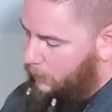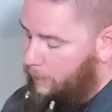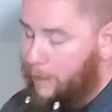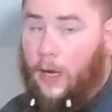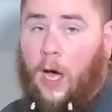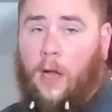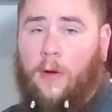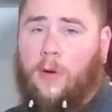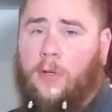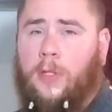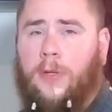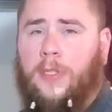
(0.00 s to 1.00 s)
you forgot
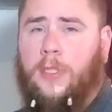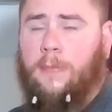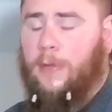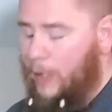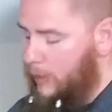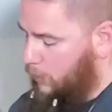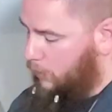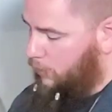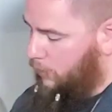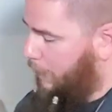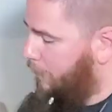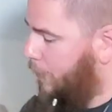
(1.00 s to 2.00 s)
or show you some things you
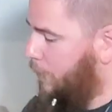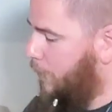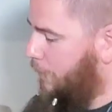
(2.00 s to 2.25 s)
never knew in